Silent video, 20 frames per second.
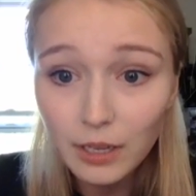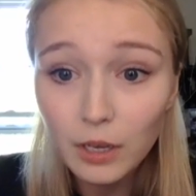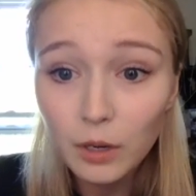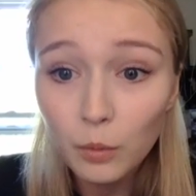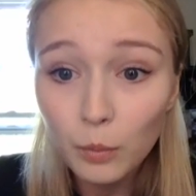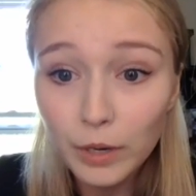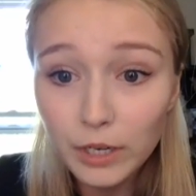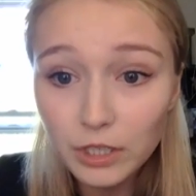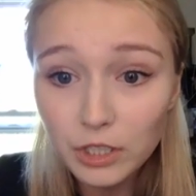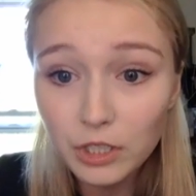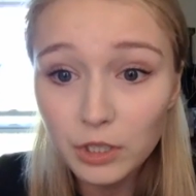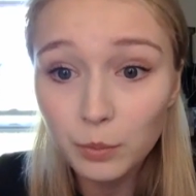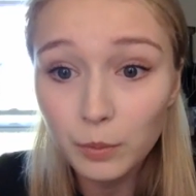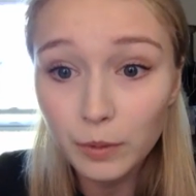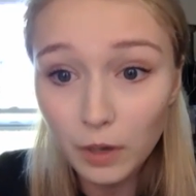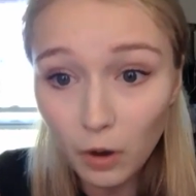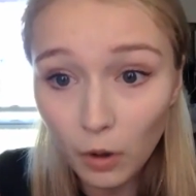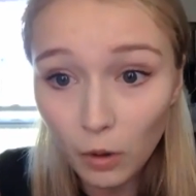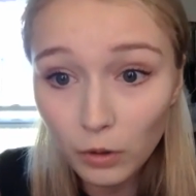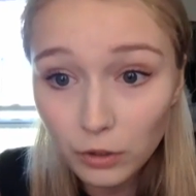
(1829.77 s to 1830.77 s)
which
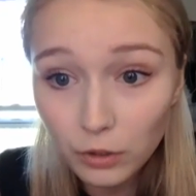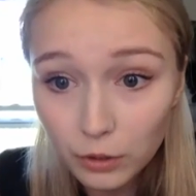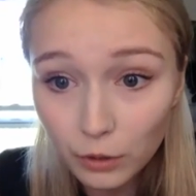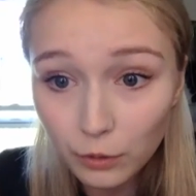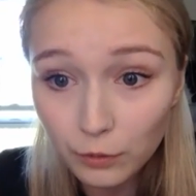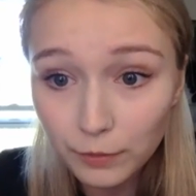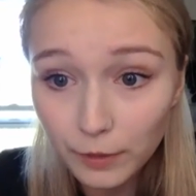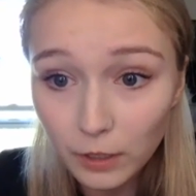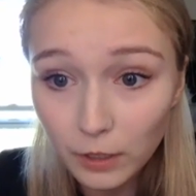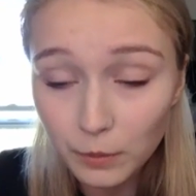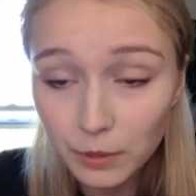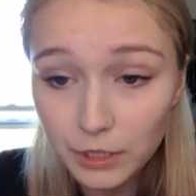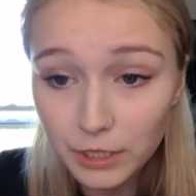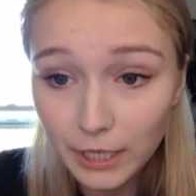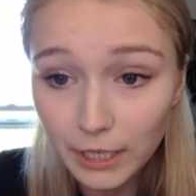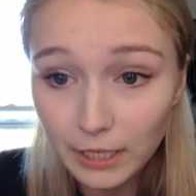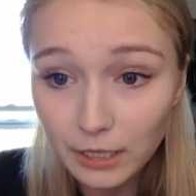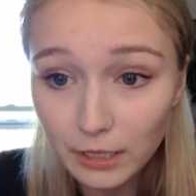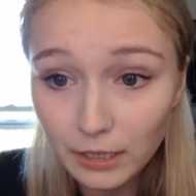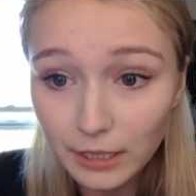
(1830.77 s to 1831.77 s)
were also filled with
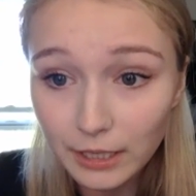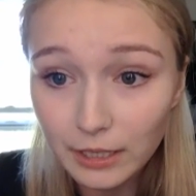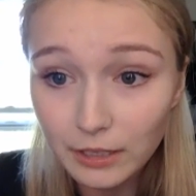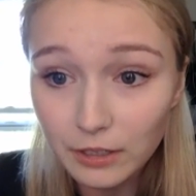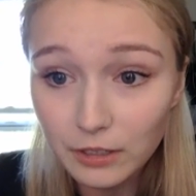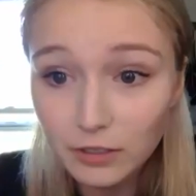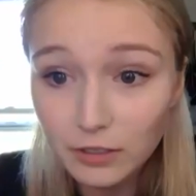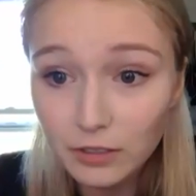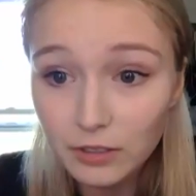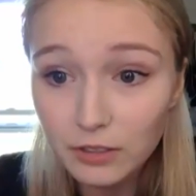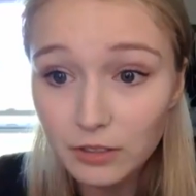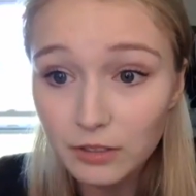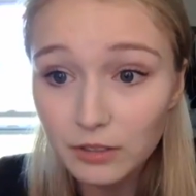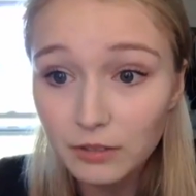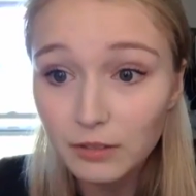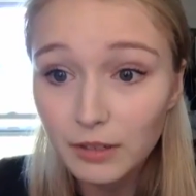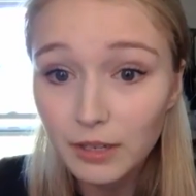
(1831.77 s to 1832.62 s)
chandeliers